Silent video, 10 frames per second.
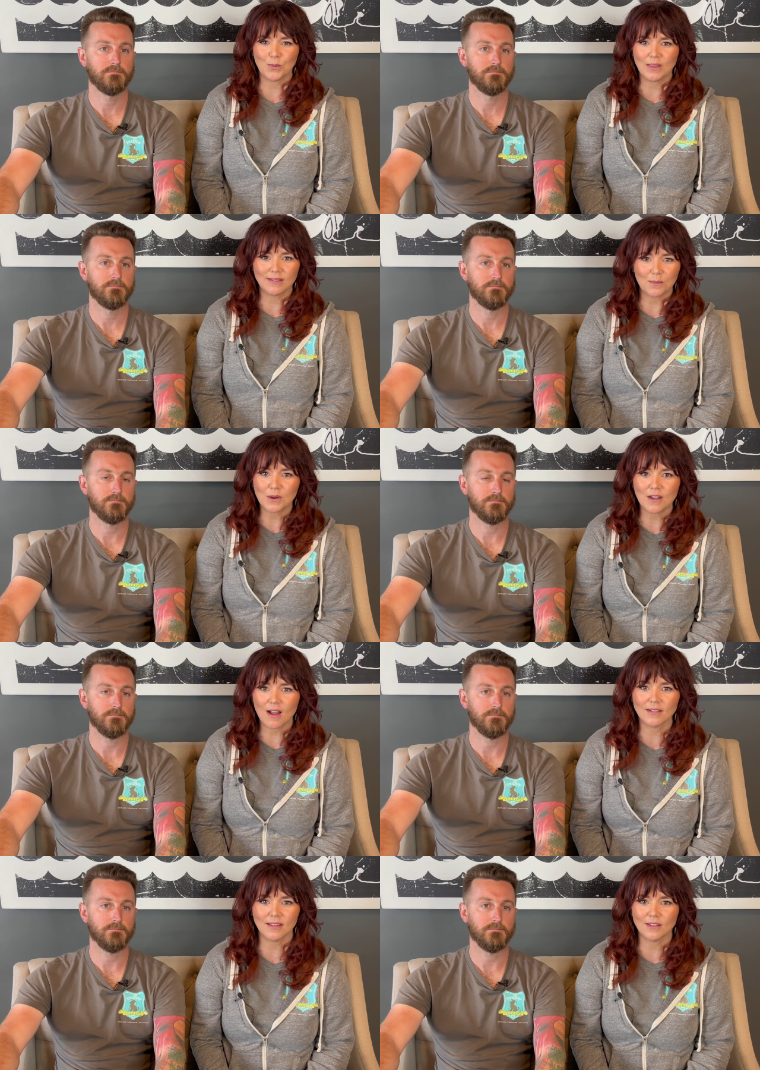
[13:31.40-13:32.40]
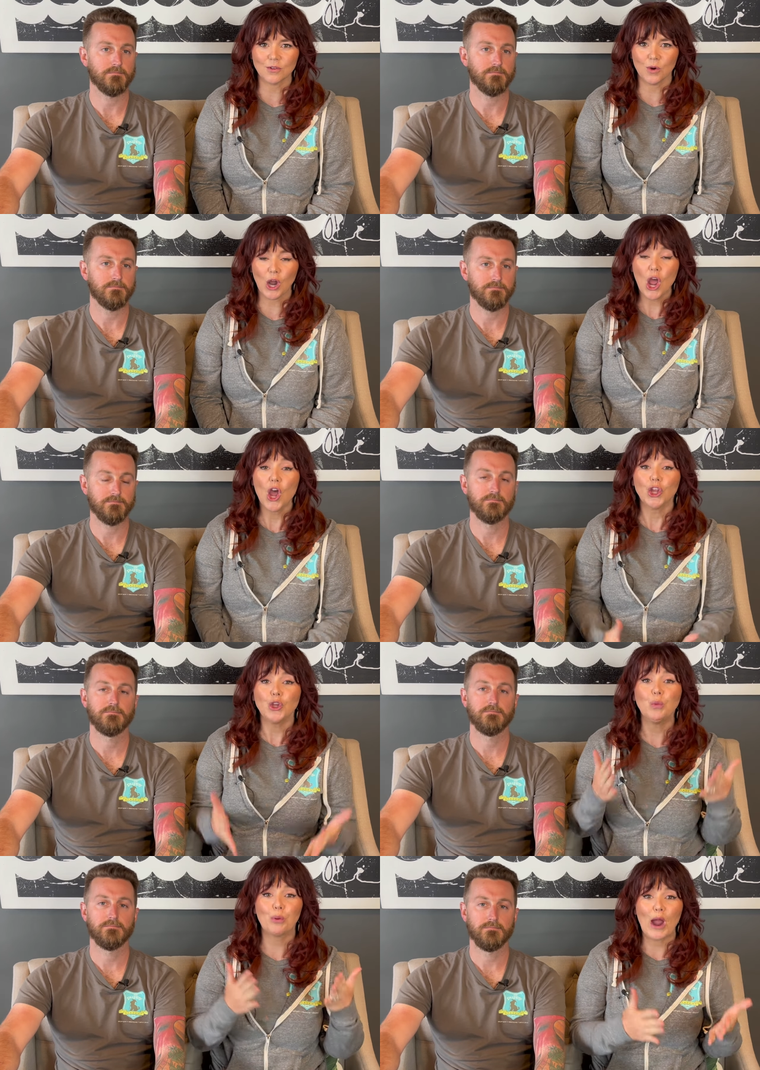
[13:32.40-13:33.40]
Speaker 1: when someone knocks on the door?
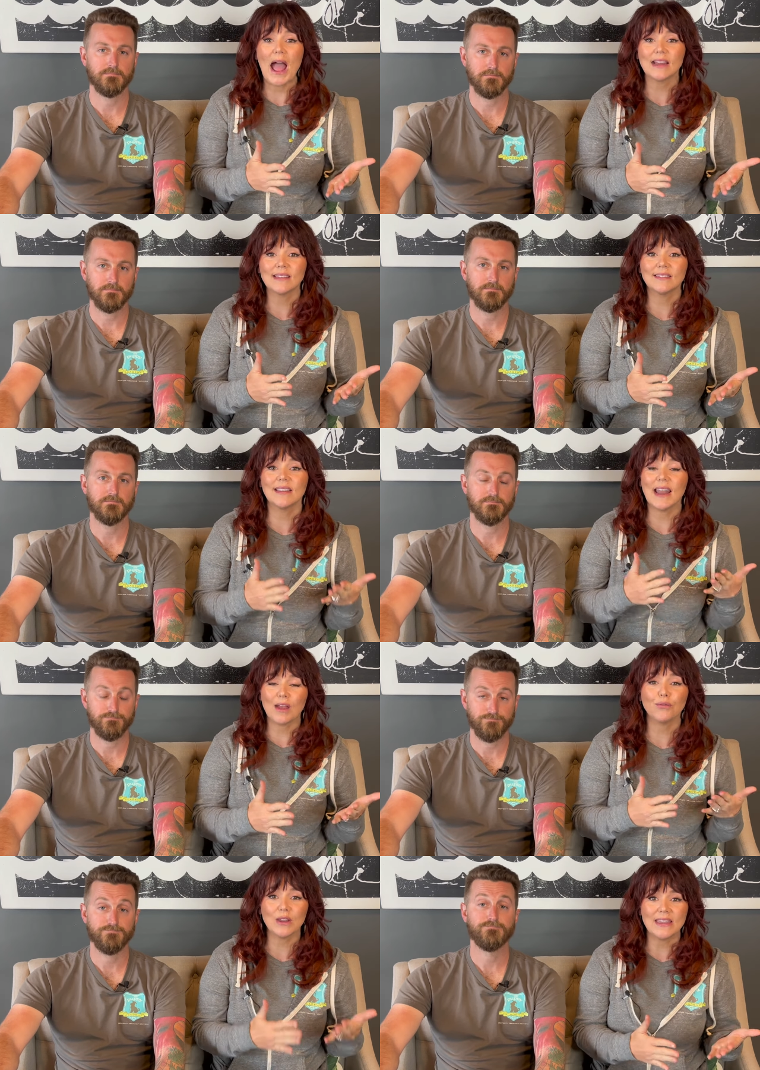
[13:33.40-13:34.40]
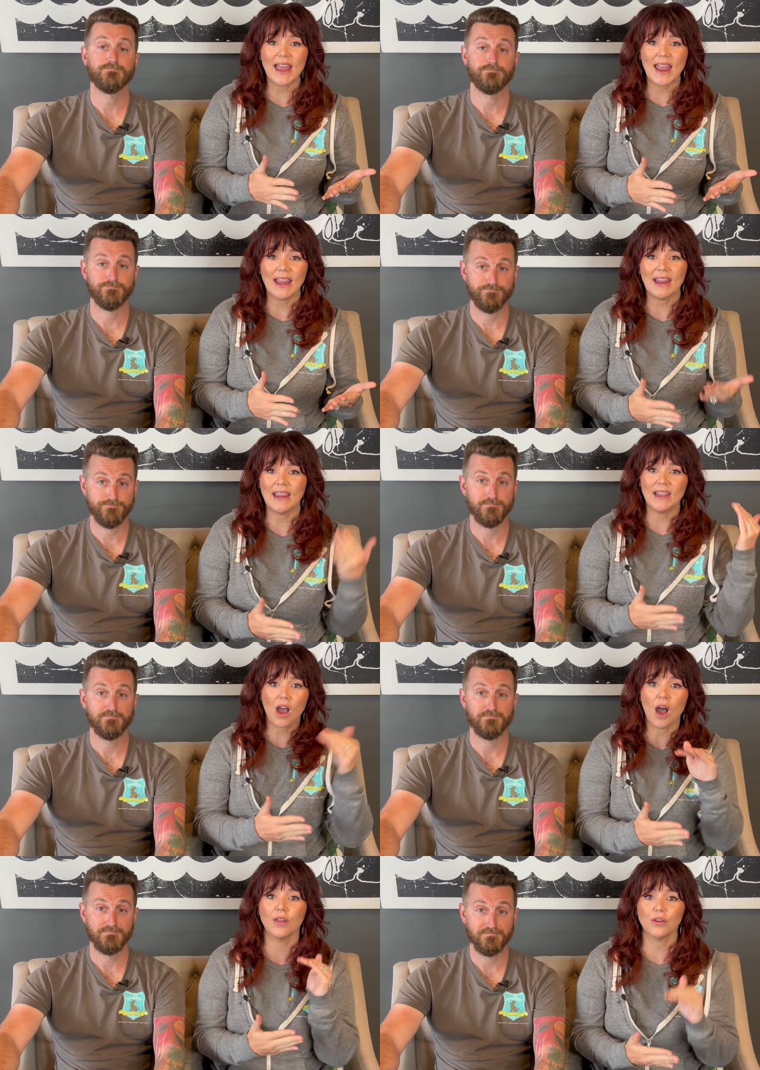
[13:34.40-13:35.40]
You practice it every day in
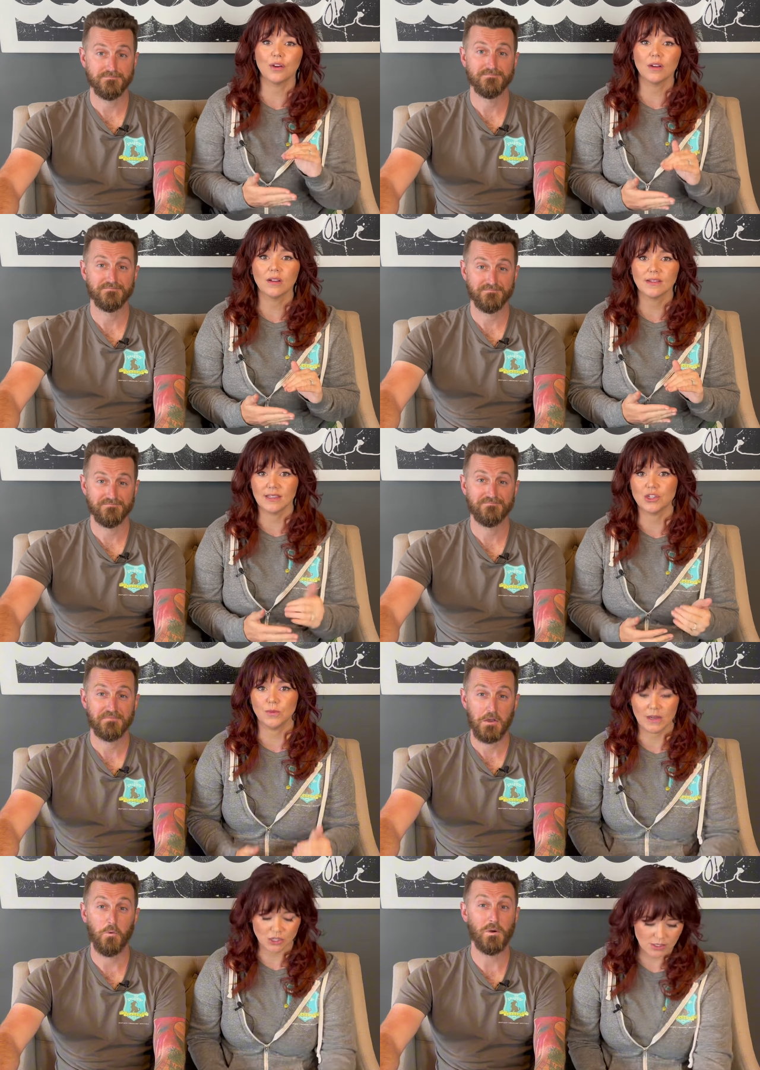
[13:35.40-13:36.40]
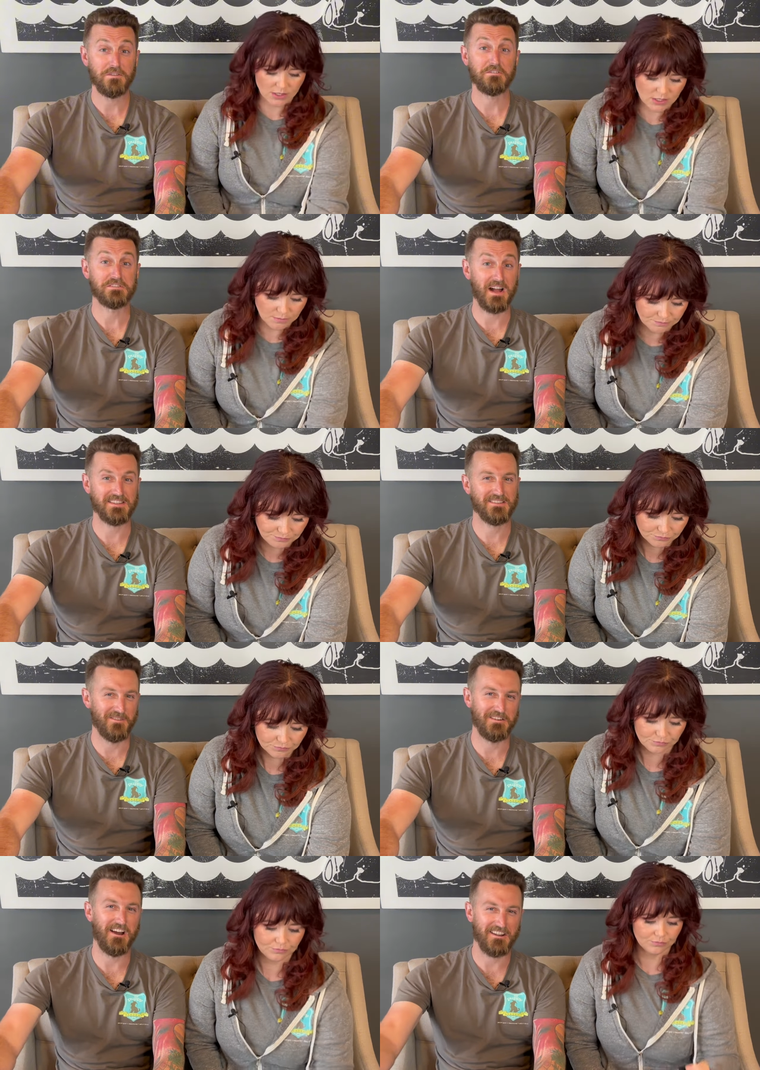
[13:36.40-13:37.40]
other situations. When there's not
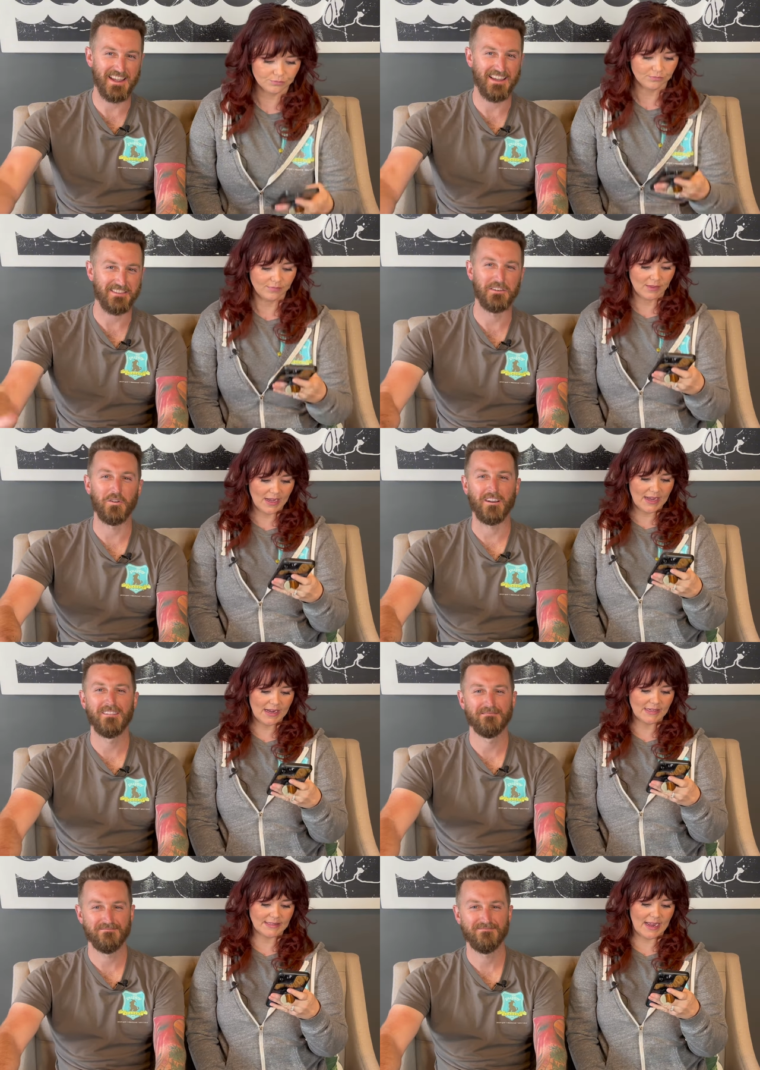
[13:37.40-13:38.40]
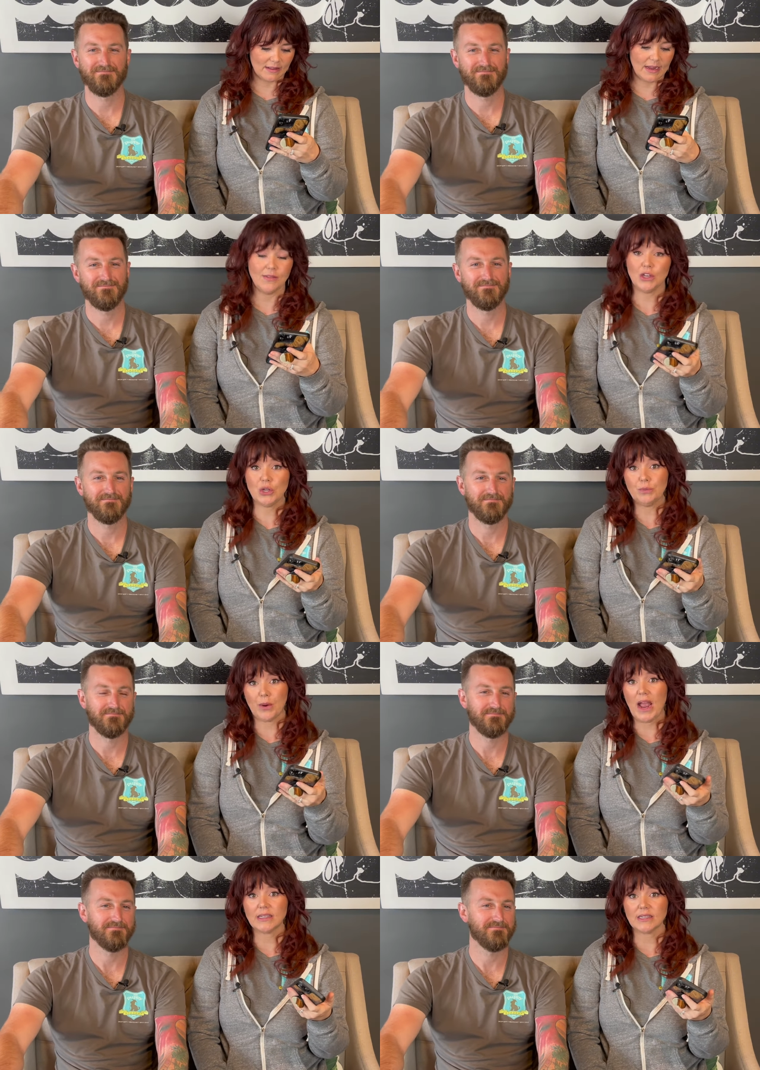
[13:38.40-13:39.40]
Speaker 2: someone knocking at the door.
Speaker 1: Exactly. And then you
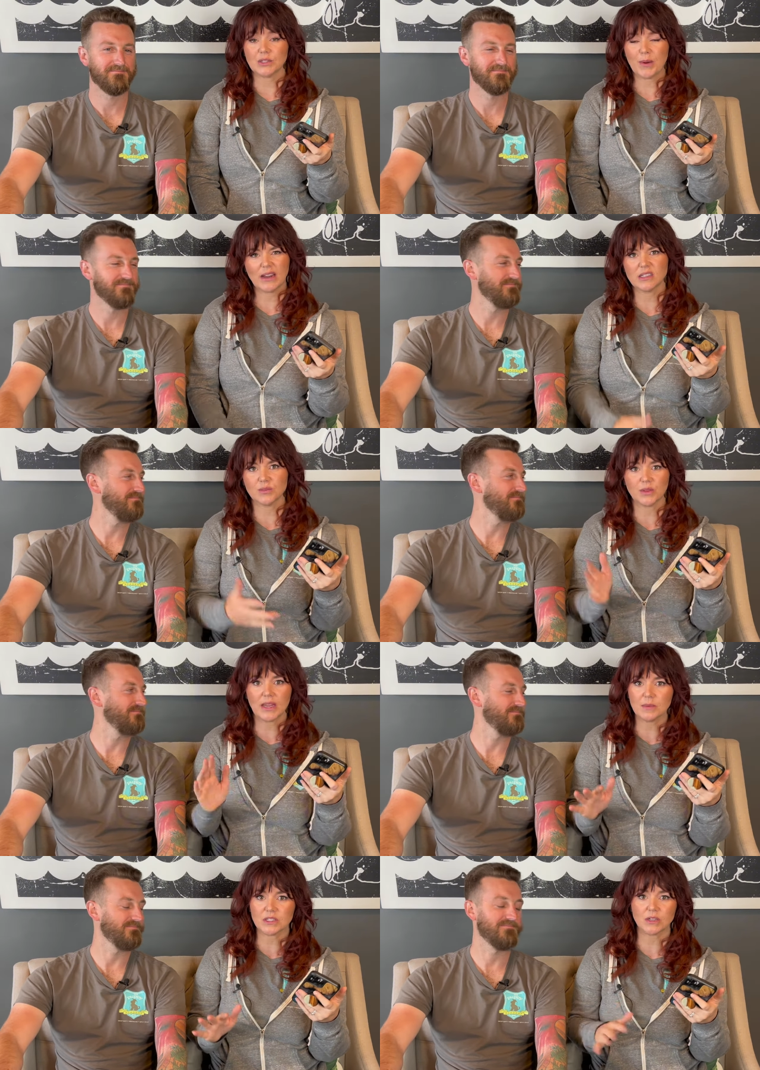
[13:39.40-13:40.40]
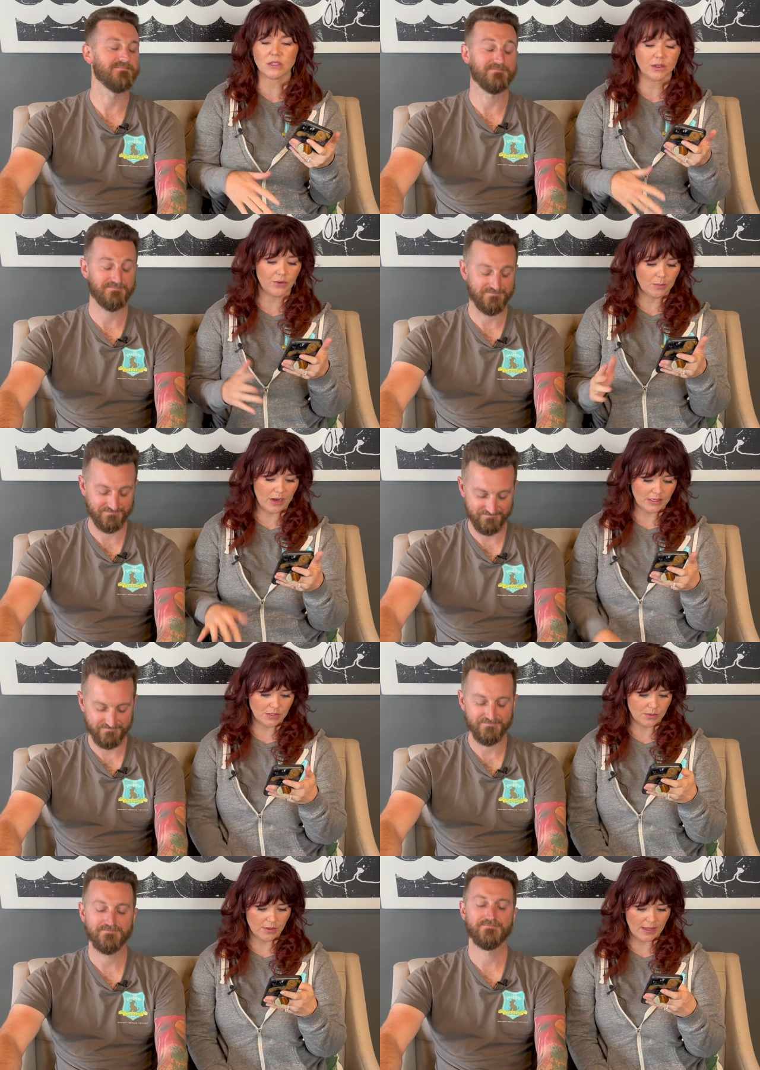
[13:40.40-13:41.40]
practice, practice with Amazon delivery, practice
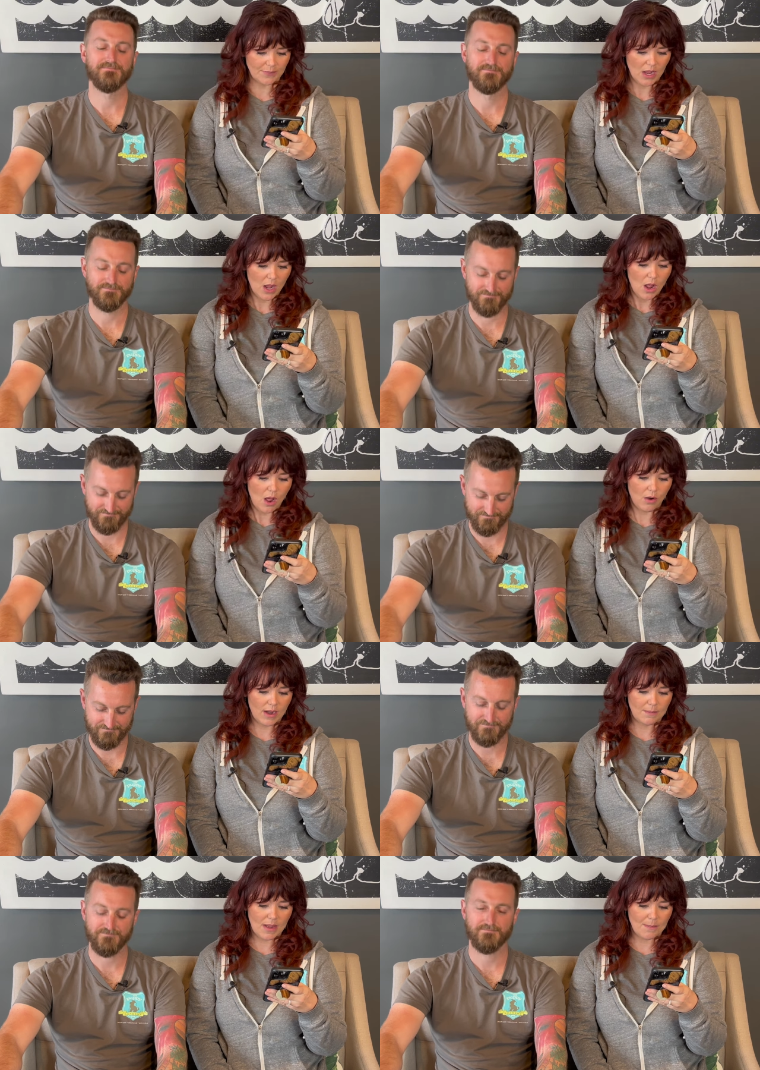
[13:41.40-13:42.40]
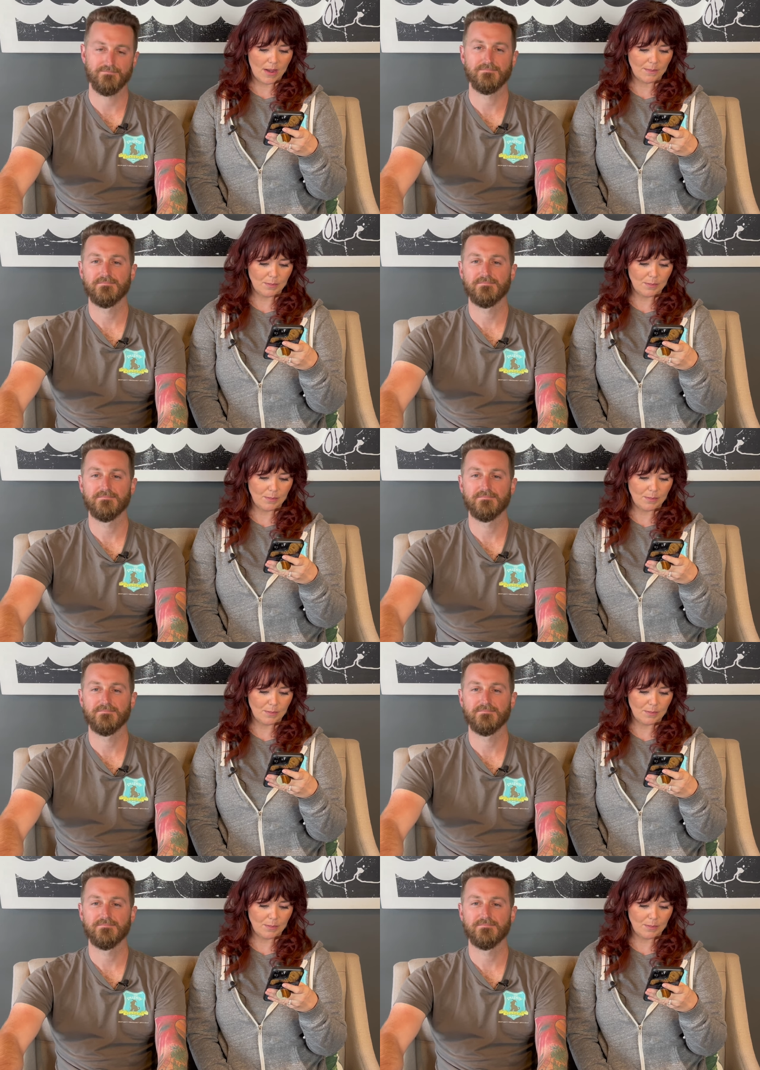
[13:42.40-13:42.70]
with all that. All right, my puppy